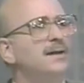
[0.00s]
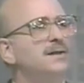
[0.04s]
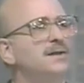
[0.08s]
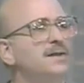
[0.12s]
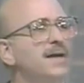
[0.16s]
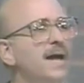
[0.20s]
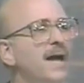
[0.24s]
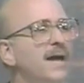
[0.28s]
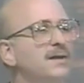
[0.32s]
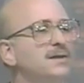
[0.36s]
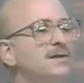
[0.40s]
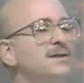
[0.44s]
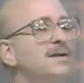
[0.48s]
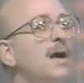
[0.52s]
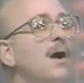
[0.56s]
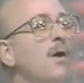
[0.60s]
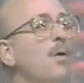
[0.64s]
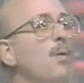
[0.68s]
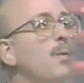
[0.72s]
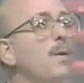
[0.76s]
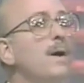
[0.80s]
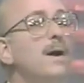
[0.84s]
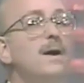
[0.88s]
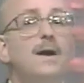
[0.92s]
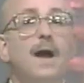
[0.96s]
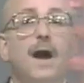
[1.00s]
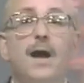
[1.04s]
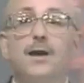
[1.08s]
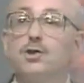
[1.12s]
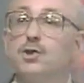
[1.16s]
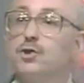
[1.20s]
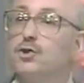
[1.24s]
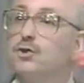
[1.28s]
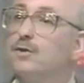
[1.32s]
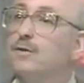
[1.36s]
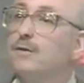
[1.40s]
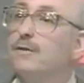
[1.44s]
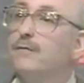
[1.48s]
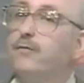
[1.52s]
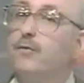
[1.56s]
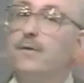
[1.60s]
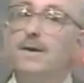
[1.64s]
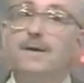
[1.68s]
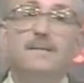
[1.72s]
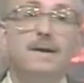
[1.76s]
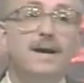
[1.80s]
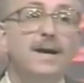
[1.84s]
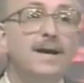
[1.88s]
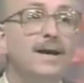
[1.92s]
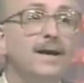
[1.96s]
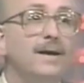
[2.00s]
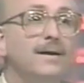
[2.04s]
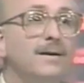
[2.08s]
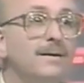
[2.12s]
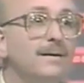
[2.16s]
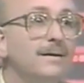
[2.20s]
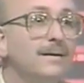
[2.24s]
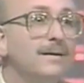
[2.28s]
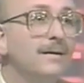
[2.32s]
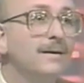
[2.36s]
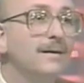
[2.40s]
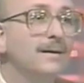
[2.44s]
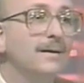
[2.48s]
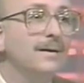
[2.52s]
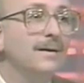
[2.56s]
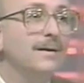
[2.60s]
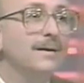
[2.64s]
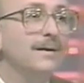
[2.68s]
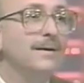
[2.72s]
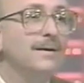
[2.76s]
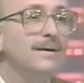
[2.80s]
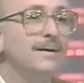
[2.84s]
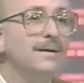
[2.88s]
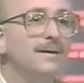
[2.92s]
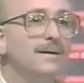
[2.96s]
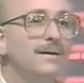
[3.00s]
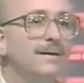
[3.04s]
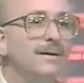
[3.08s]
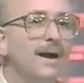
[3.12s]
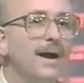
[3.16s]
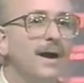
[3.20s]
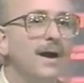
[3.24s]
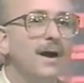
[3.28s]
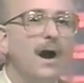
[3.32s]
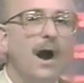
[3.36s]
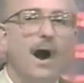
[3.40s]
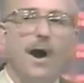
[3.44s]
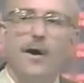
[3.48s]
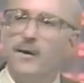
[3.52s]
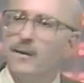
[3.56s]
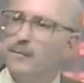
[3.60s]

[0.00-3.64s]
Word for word: sense we're not sure if we mean it. Okay? Our